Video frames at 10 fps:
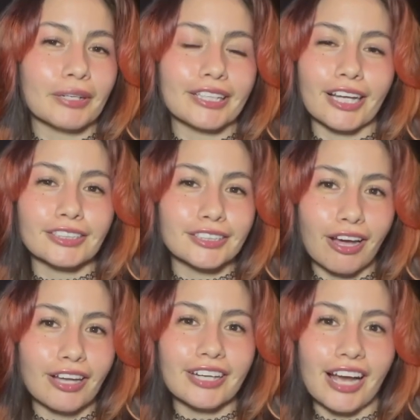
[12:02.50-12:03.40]
but that's
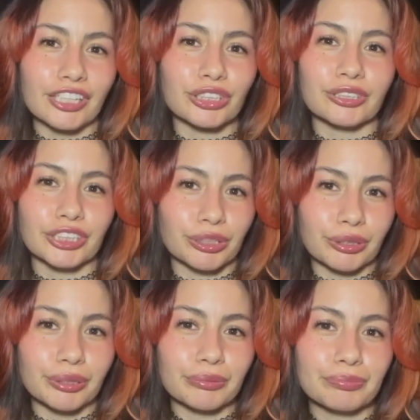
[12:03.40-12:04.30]
not actually
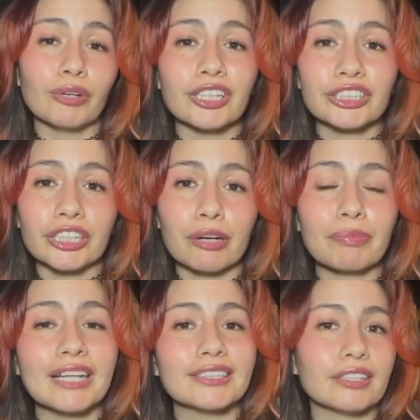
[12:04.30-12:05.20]
true. You want to start
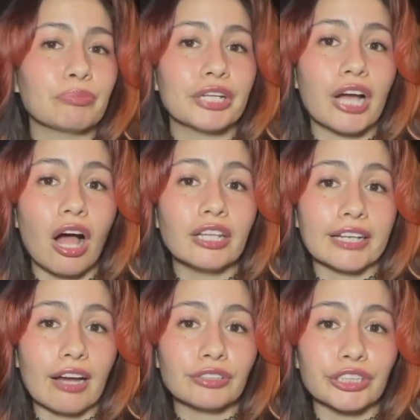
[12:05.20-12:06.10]
by simply
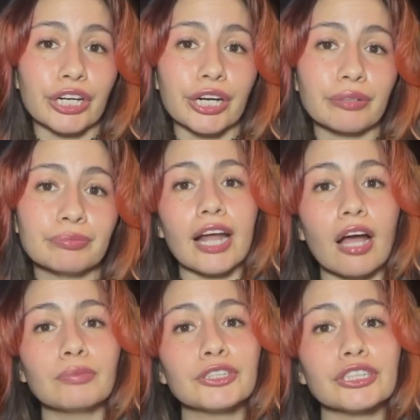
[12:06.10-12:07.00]
calling out to her. It
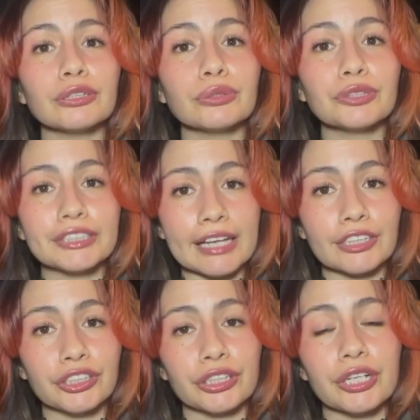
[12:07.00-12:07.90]
helps to
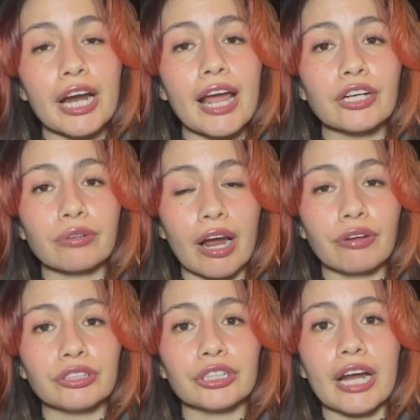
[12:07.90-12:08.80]
center and
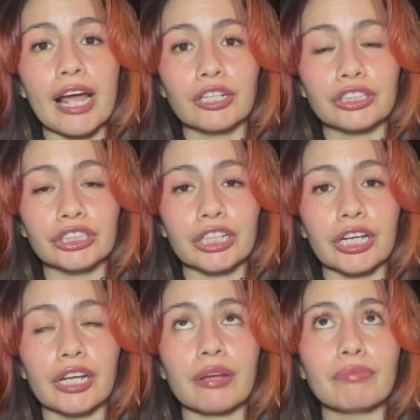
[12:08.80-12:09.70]
ground your
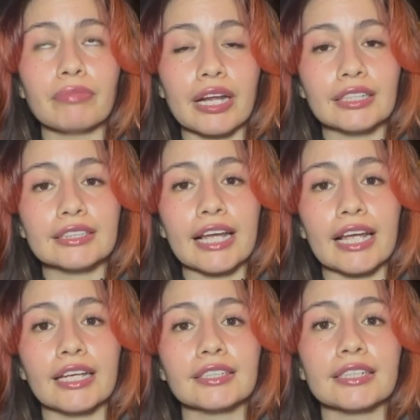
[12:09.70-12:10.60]
energy,
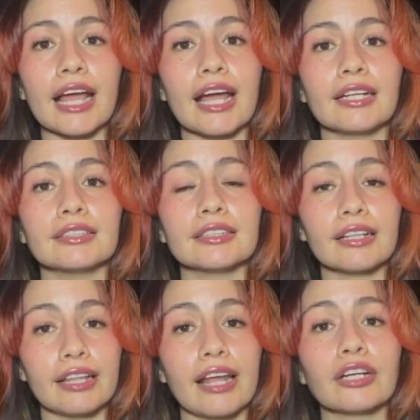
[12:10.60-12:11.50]
meditate, and
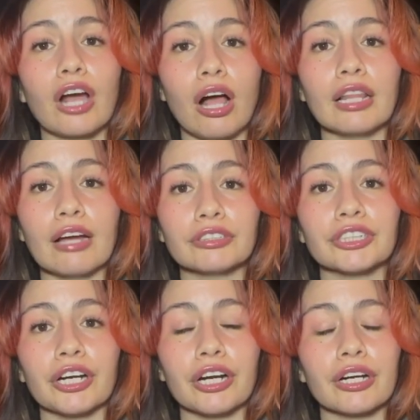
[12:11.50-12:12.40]
then call out
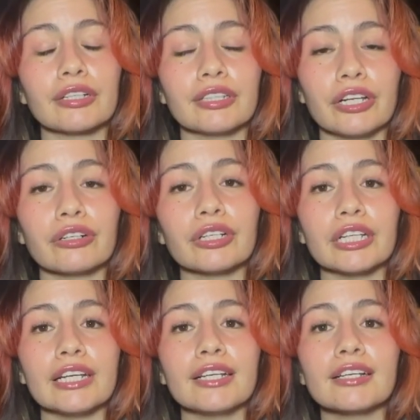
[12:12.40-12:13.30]
to her.
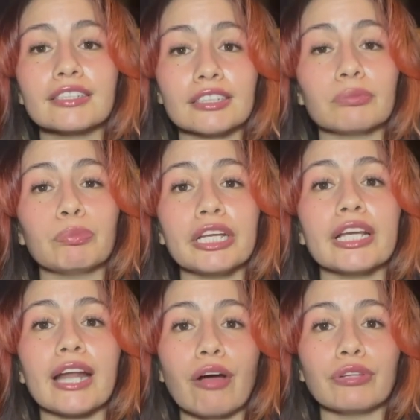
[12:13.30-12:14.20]
Literally speak
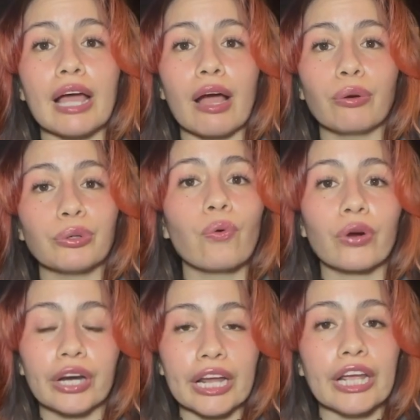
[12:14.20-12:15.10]
it out loud,
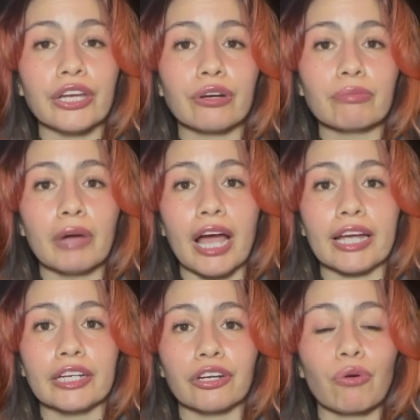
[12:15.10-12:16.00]
or in your
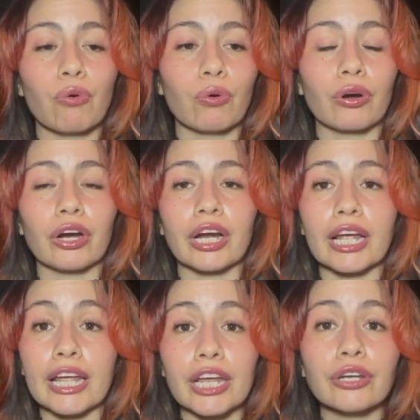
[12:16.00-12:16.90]
mind, or
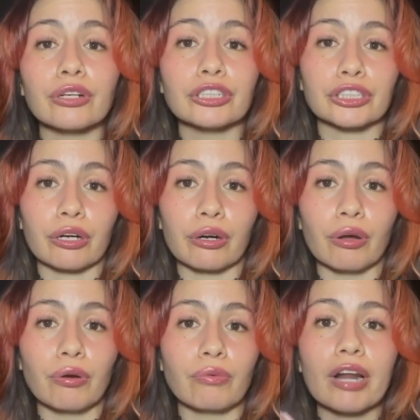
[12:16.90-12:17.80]
in your
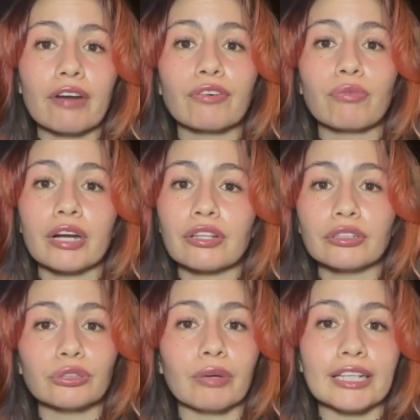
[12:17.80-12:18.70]
journal. Whatever one of
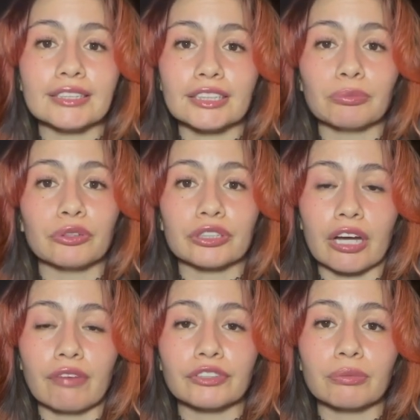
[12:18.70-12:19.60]
those ways is most
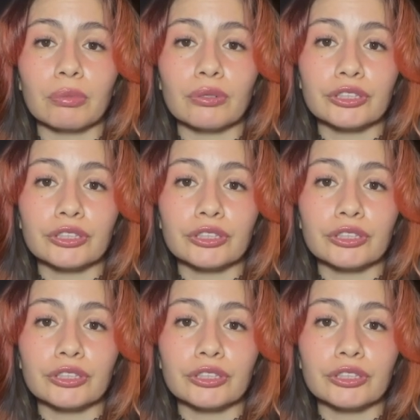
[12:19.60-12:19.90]
comfortable